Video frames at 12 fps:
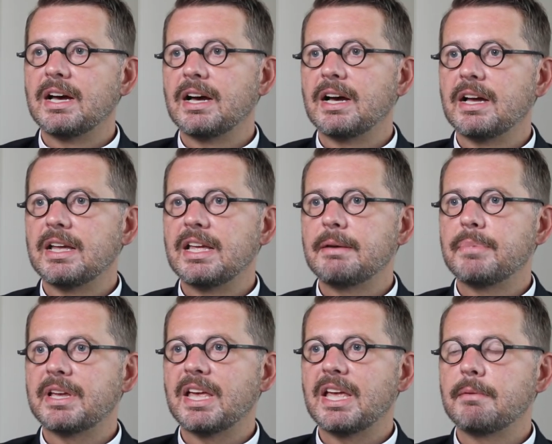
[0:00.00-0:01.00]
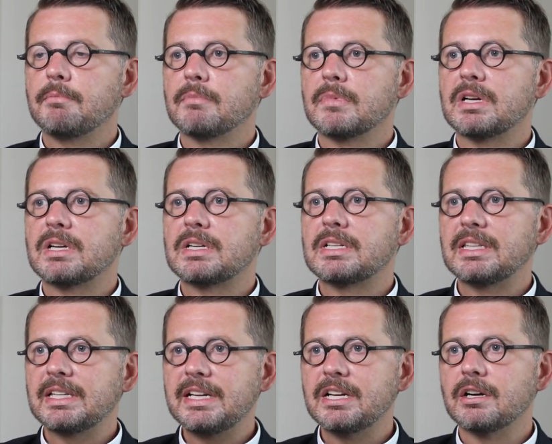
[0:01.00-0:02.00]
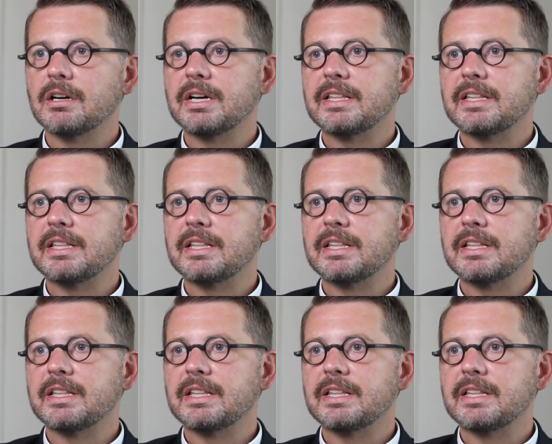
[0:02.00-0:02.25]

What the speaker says: it became clear,